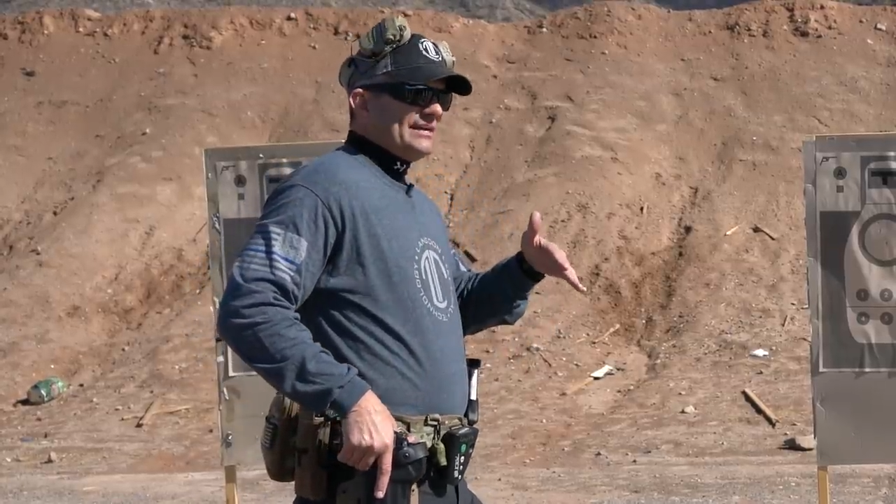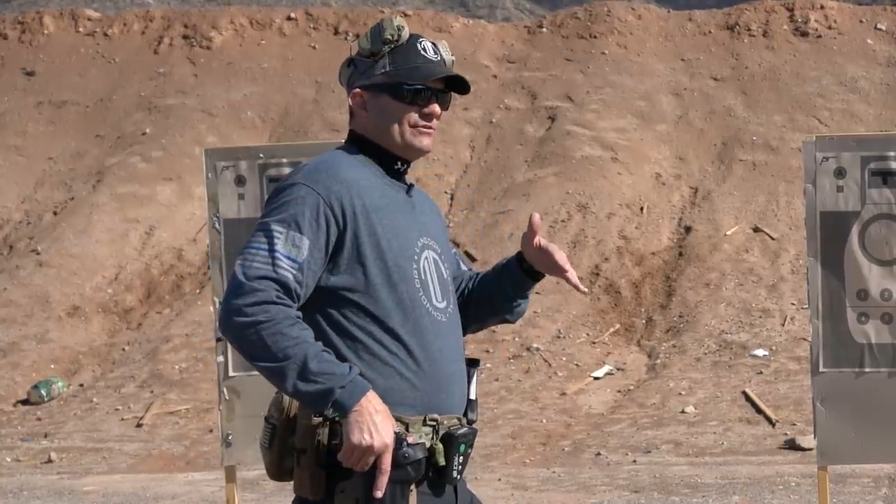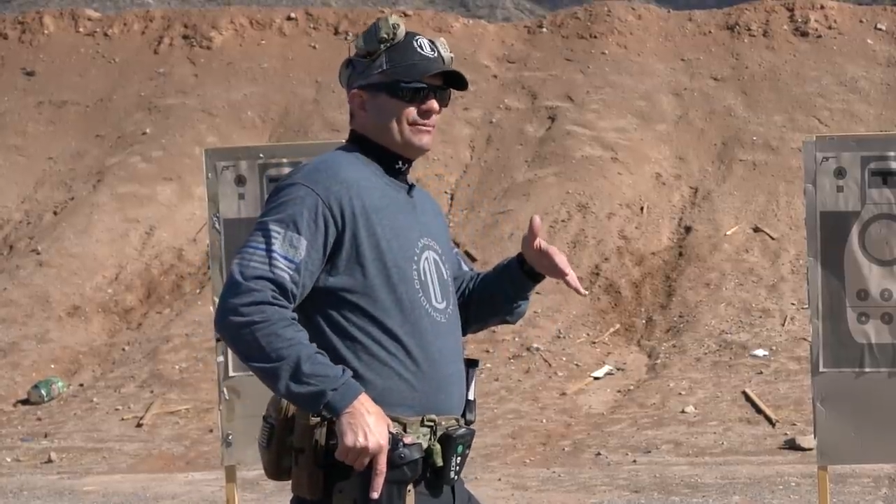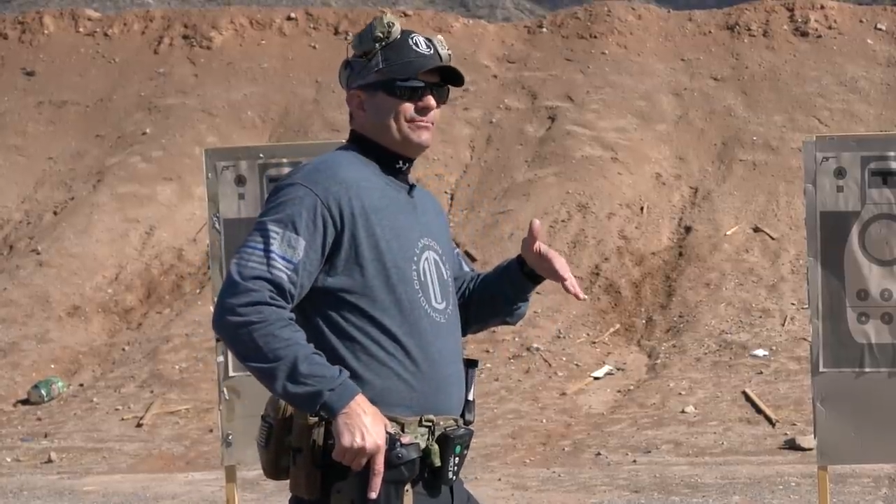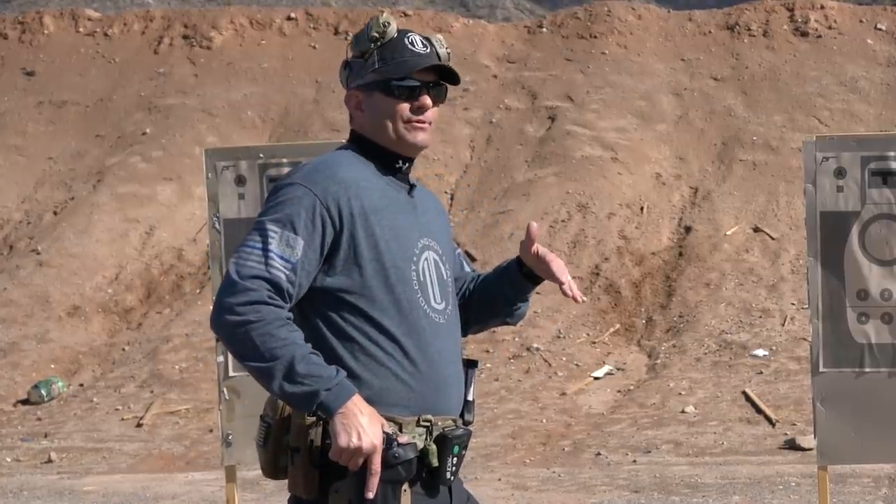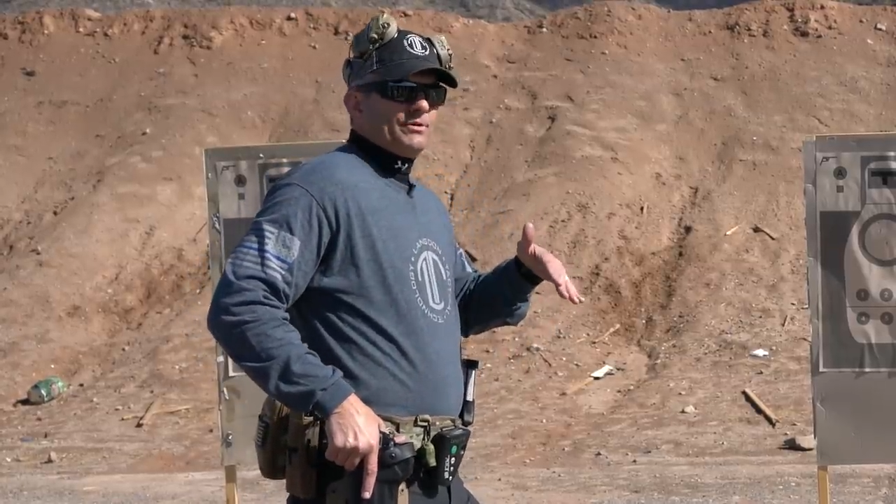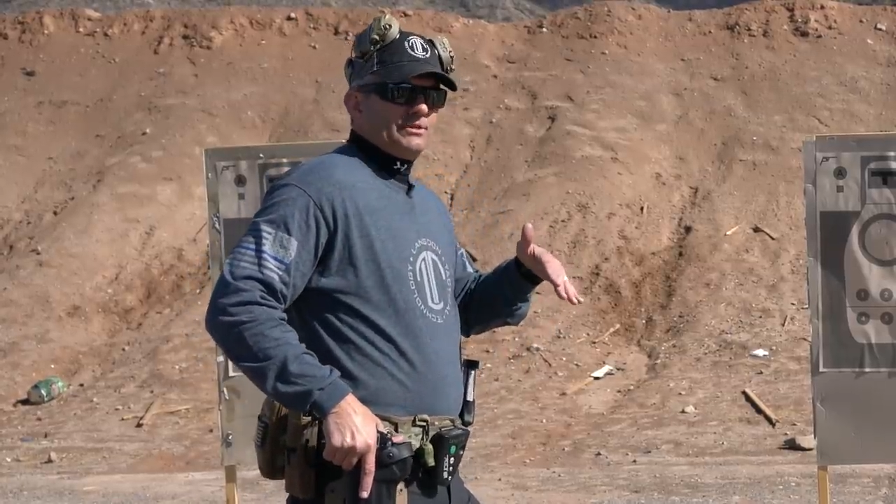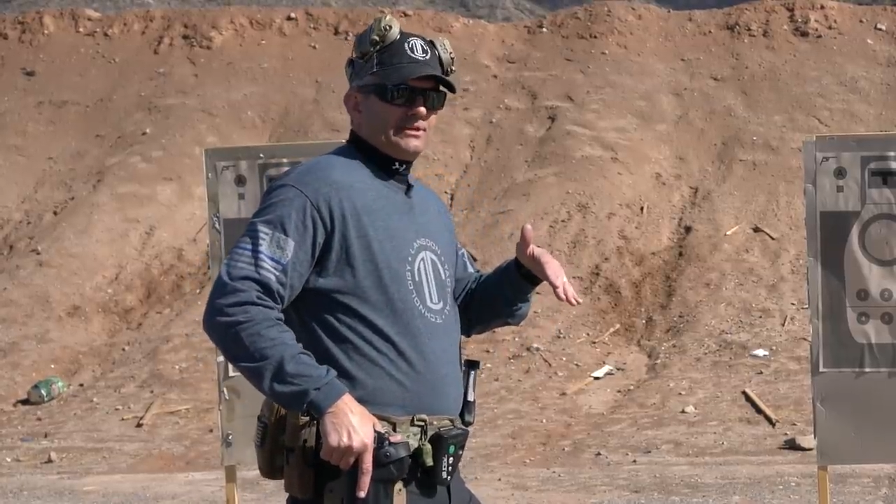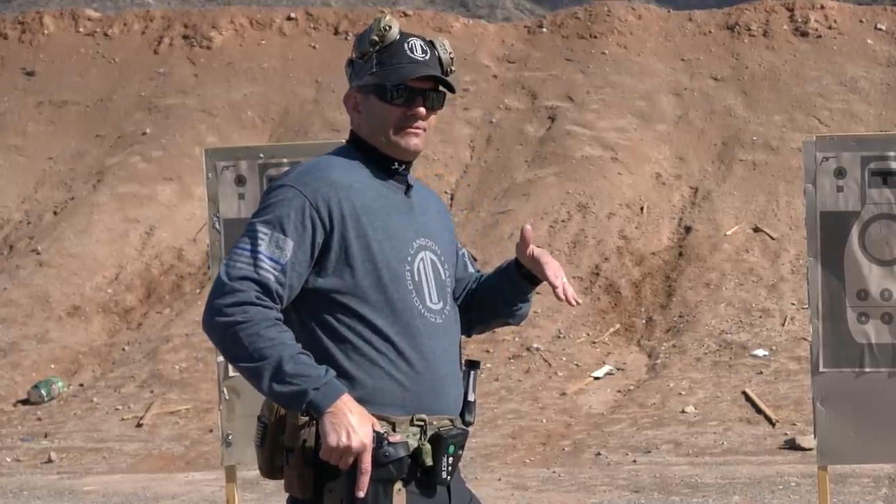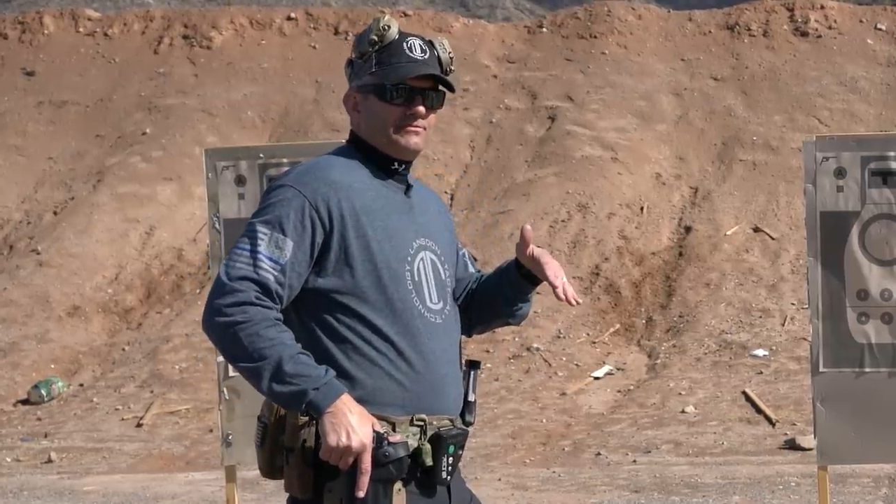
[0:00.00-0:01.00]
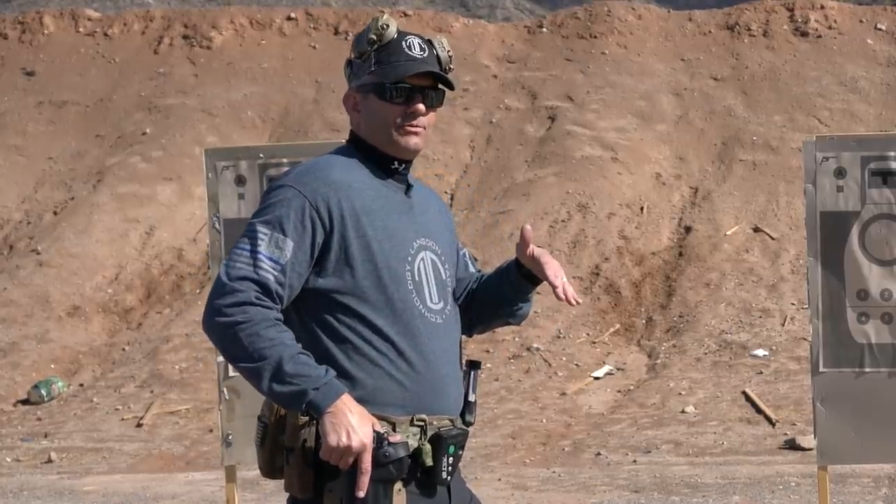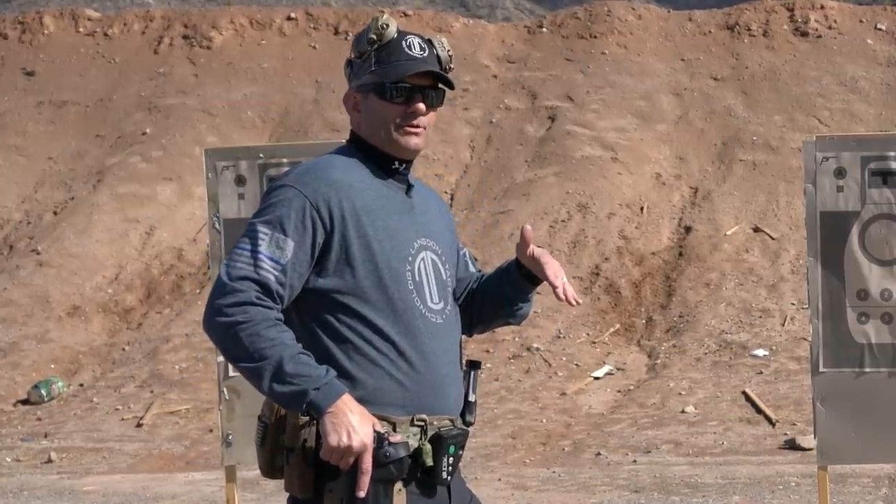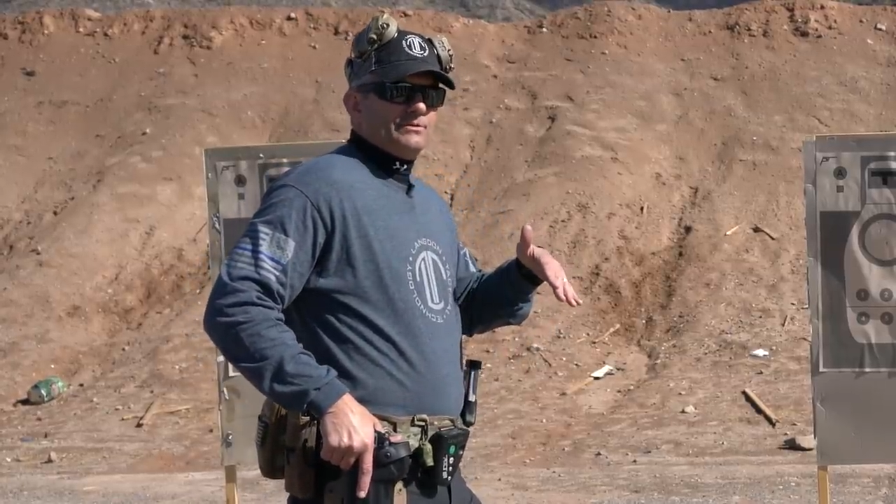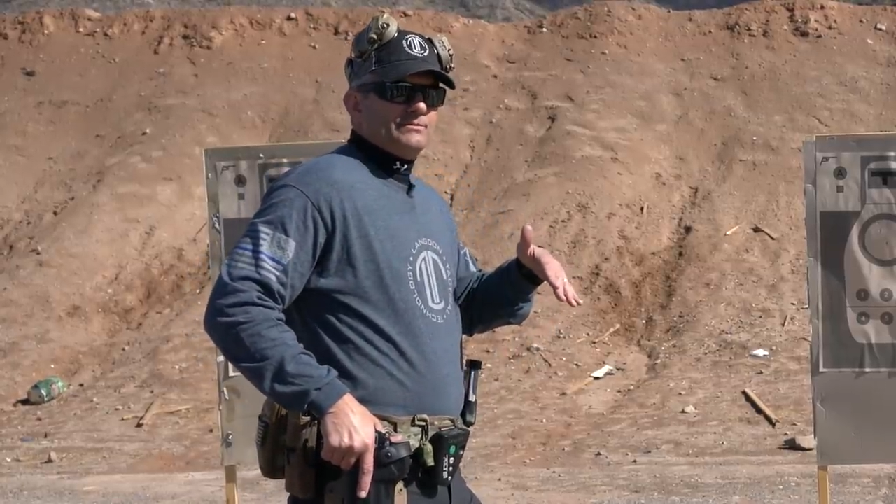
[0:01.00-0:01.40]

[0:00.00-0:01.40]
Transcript: grip that we're looking for.